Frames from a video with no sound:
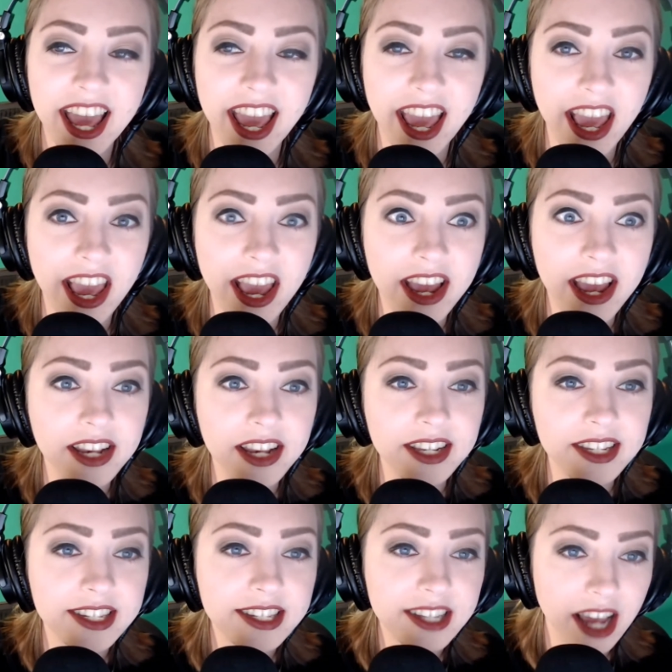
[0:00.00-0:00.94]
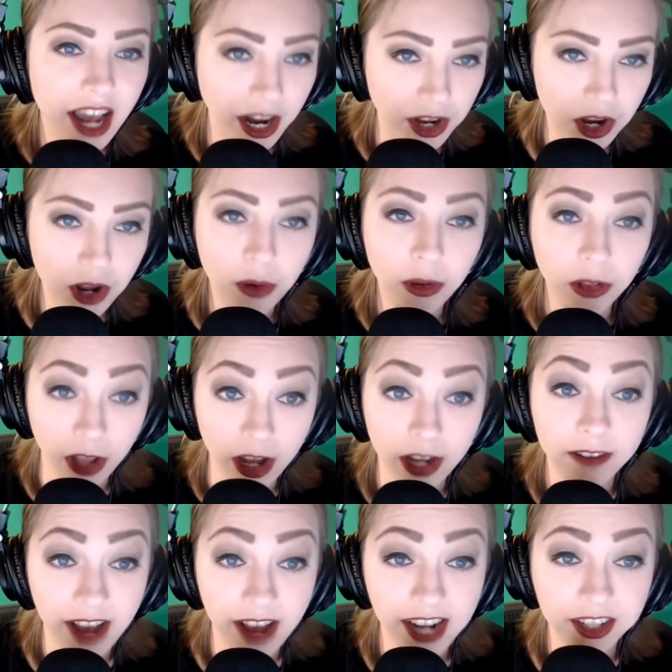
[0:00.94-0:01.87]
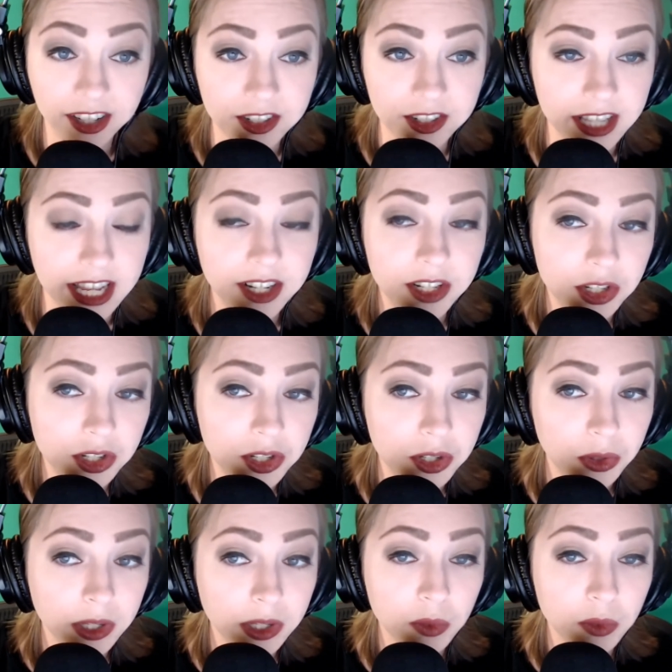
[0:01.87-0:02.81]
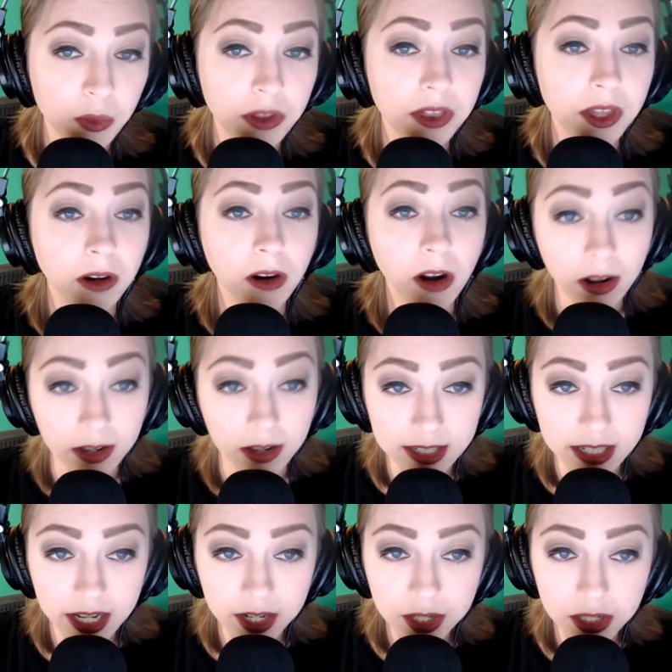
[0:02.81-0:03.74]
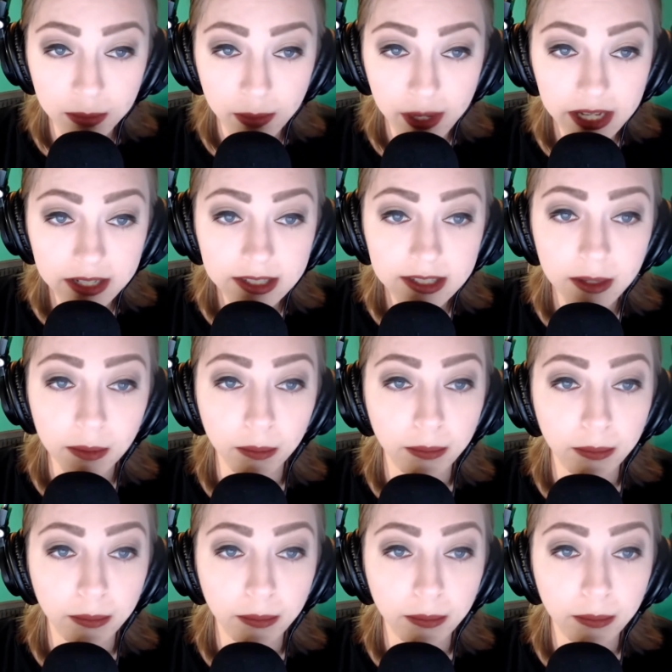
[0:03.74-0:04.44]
And I know a lot of actors like to do this with their onstage space,